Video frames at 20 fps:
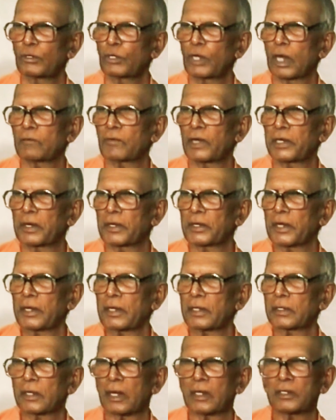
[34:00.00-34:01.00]
You have a
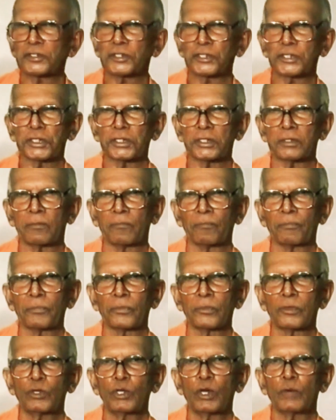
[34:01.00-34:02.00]
great culture
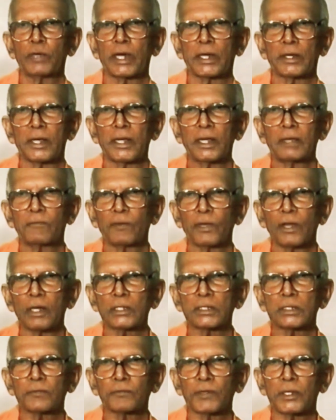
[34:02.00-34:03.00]
you have a great
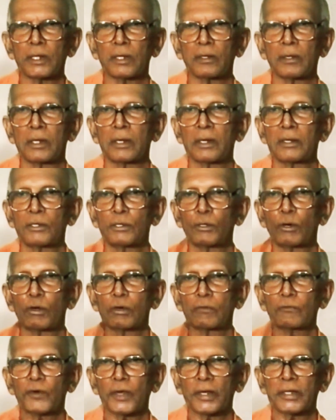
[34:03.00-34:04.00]
philosophy.
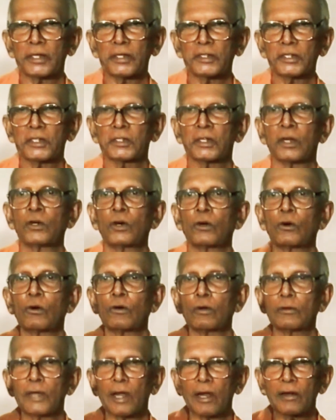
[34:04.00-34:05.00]
Don't forget it.
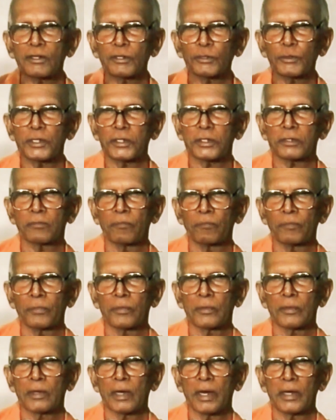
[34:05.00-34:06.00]
Hold on to it.
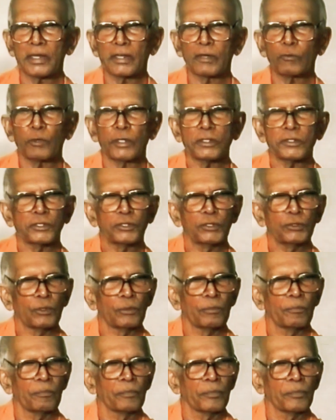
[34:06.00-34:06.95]
I request you.